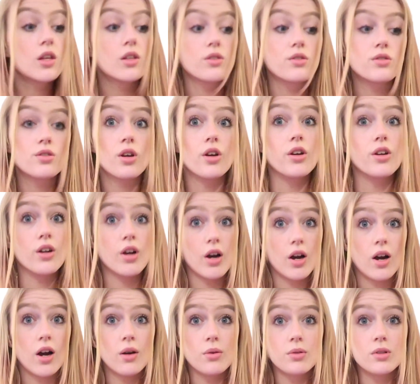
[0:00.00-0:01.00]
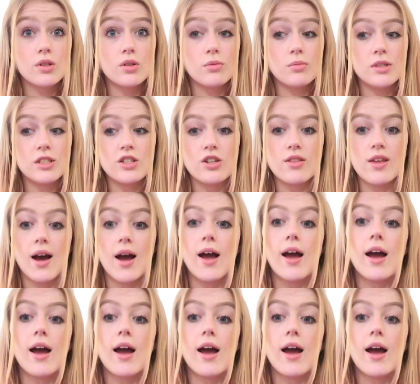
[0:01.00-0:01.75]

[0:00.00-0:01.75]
So I would normally do that.